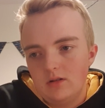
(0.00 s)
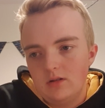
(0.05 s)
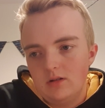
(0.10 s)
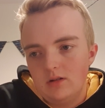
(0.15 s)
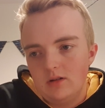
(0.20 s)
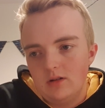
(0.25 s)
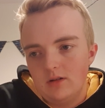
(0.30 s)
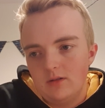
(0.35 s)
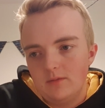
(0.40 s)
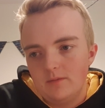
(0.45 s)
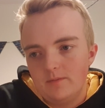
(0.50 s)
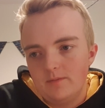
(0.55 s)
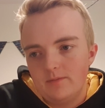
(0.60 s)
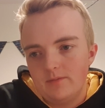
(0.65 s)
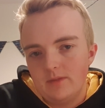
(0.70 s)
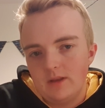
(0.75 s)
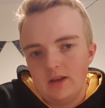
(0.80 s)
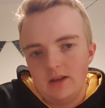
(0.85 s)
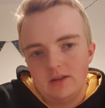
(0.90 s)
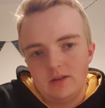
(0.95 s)
you know,
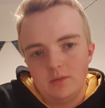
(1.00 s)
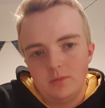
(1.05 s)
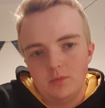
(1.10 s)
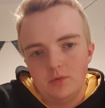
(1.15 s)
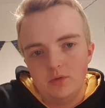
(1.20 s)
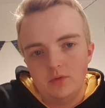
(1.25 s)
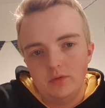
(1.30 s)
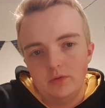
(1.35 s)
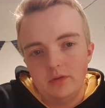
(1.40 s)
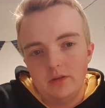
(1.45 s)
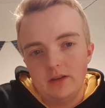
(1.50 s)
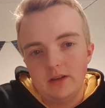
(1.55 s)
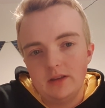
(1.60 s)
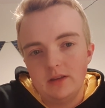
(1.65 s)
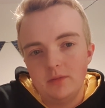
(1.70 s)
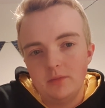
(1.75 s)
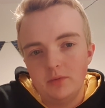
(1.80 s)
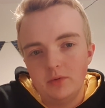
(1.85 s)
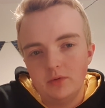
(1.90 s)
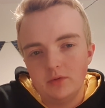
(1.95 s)
it's
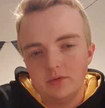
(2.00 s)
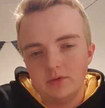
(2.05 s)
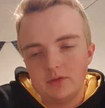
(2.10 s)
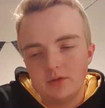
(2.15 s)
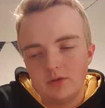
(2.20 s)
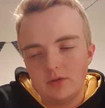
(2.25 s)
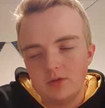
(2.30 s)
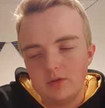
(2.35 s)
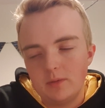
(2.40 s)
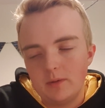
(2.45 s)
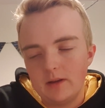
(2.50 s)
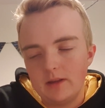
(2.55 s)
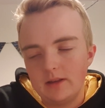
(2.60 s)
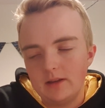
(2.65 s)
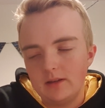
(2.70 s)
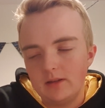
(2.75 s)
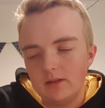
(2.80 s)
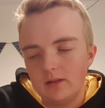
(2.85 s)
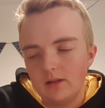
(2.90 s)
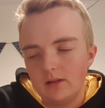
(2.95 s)
important to talk about
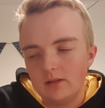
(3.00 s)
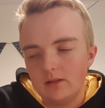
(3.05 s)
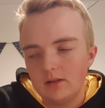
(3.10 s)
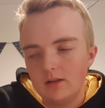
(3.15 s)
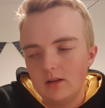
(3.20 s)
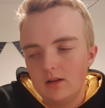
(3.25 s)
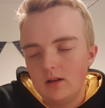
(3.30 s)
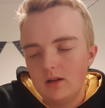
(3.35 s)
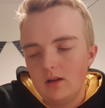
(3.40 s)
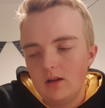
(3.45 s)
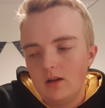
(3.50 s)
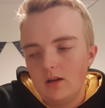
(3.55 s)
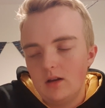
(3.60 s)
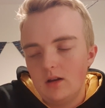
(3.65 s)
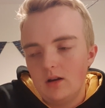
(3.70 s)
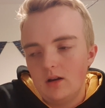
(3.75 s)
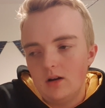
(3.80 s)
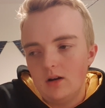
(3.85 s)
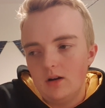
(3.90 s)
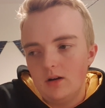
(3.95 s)
these things.
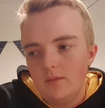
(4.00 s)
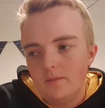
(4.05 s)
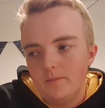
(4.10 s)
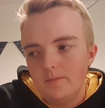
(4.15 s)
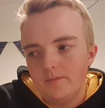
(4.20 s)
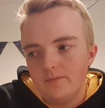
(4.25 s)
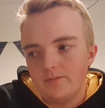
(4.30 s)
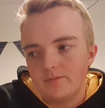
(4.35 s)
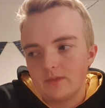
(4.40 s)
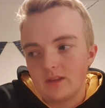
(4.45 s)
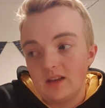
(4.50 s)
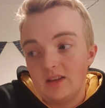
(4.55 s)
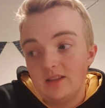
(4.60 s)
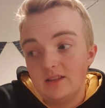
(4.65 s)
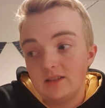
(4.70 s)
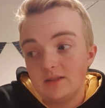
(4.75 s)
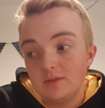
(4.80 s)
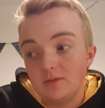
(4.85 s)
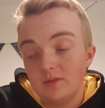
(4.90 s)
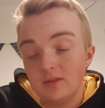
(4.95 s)
And
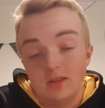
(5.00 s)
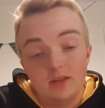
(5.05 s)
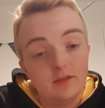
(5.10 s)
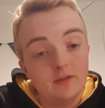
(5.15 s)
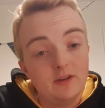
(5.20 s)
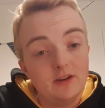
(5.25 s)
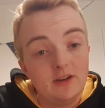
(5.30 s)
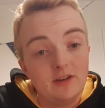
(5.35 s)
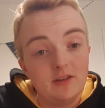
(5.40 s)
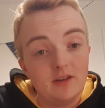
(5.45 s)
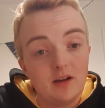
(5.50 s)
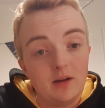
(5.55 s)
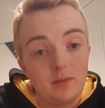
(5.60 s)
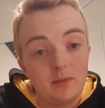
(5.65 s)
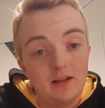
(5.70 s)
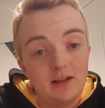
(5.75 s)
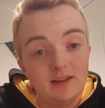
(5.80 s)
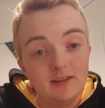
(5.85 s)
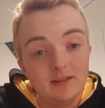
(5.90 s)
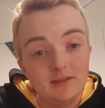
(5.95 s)
this wasn't the video that I
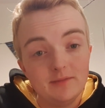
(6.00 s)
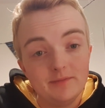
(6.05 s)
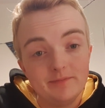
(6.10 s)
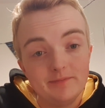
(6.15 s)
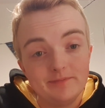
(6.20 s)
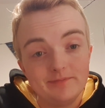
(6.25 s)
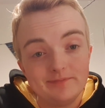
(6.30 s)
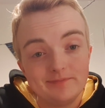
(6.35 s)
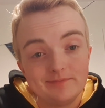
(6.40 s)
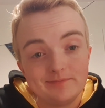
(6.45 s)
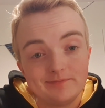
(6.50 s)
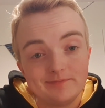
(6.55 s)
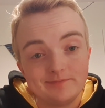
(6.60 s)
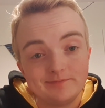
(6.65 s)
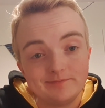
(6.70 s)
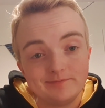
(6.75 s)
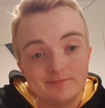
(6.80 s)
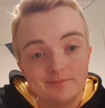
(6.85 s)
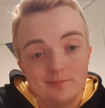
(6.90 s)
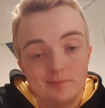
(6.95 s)
planned,
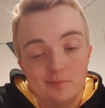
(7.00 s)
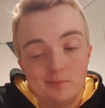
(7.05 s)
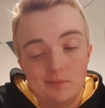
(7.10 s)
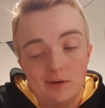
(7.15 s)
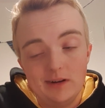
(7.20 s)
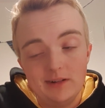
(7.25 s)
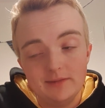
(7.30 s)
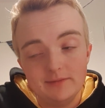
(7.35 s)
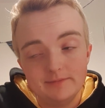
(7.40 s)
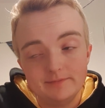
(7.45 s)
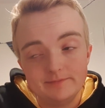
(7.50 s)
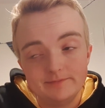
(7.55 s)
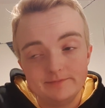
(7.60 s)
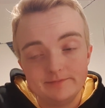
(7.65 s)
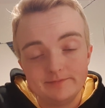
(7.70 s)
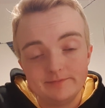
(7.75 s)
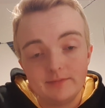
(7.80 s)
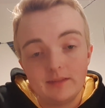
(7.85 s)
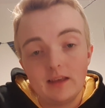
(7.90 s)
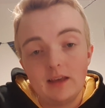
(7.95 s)
but
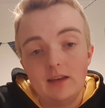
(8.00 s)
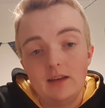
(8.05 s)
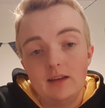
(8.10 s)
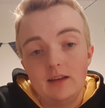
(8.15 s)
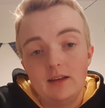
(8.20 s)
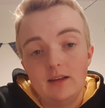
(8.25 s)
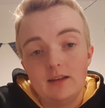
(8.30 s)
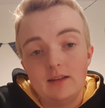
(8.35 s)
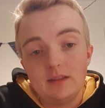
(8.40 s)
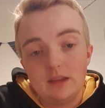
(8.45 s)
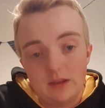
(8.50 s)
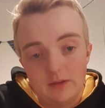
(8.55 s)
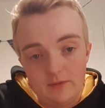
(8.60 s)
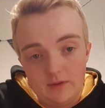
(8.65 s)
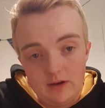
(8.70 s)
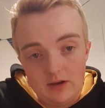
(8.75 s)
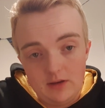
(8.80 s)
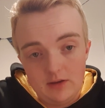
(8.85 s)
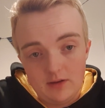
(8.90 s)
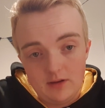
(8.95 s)
it's the
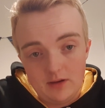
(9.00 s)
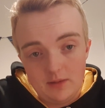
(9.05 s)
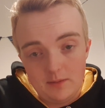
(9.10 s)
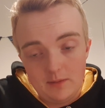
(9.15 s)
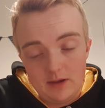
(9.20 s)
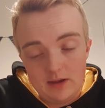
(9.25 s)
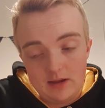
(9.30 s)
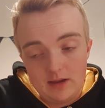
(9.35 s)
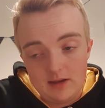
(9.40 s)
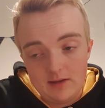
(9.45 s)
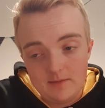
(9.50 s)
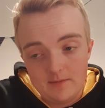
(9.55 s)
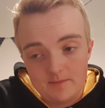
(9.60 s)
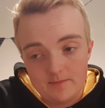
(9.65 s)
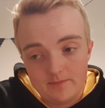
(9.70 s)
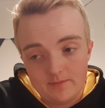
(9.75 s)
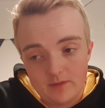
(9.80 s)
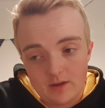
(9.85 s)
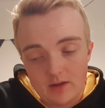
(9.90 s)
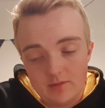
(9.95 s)
video that I'm making.
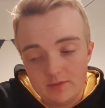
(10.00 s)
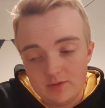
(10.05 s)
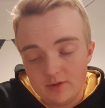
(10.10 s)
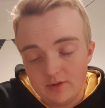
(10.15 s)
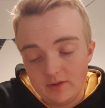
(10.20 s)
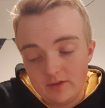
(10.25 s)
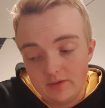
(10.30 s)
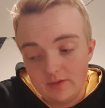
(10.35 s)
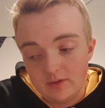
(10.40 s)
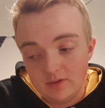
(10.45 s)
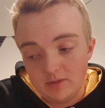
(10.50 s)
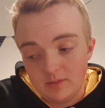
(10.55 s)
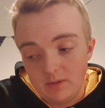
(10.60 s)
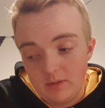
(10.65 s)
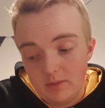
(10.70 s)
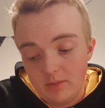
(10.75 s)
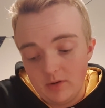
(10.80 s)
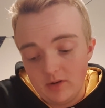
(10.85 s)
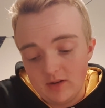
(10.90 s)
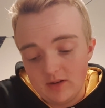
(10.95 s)
I'm sorry it feels a
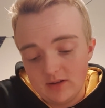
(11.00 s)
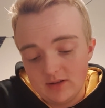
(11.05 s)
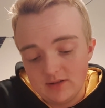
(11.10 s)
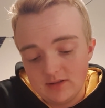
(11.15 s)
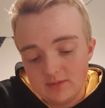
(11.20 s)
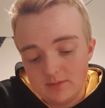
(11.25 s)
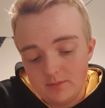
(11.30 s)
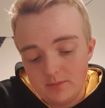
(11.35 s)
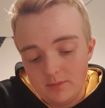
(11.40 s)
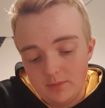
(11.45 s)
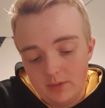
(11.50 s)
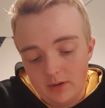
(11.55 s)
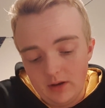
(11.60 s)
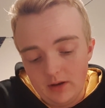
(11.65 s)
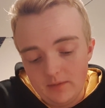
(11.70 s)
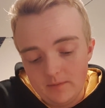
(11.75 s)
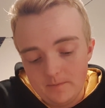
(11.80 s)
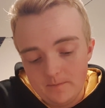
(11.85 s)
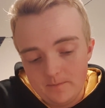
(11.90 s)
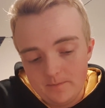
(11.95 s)
bit pointless, but
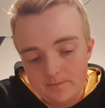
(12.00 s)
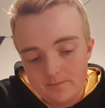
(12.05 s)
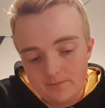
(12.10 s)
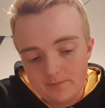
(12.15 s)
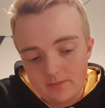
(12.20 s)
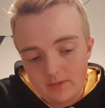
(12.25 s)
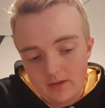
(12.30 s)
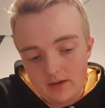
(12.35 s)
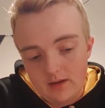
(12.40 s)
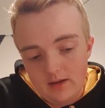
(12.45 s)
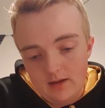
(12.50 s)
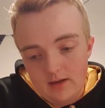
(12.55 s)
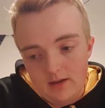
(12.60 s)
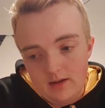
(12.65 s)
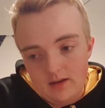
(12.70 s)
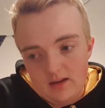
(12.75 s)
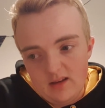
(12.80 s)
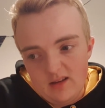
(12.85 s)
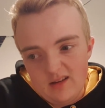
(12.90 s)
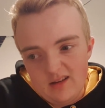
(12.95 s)

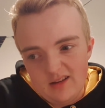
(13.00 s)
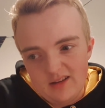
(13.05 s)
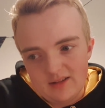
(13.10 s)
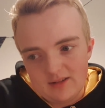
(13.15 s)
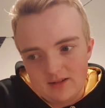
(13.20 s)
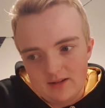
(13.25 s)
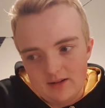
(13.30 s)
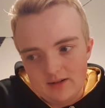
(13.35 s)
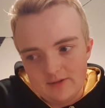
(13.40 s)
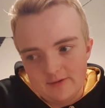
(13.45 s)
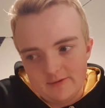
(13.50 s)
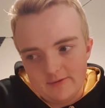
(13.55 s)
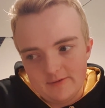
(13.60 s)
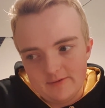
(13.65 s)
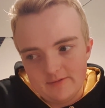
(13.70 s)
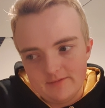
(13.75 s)
it's kind of,